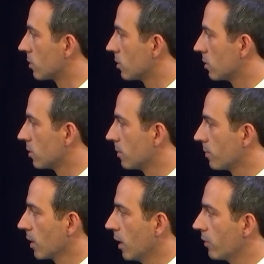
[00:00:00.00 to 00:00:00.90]

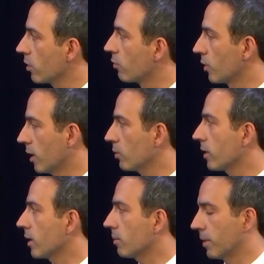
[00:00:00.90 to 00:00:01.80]
Mm-hmm. And so if we now
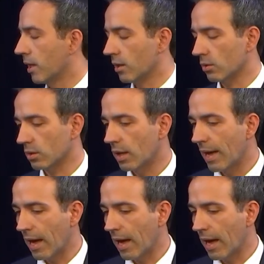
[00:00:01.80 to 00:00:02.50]
think about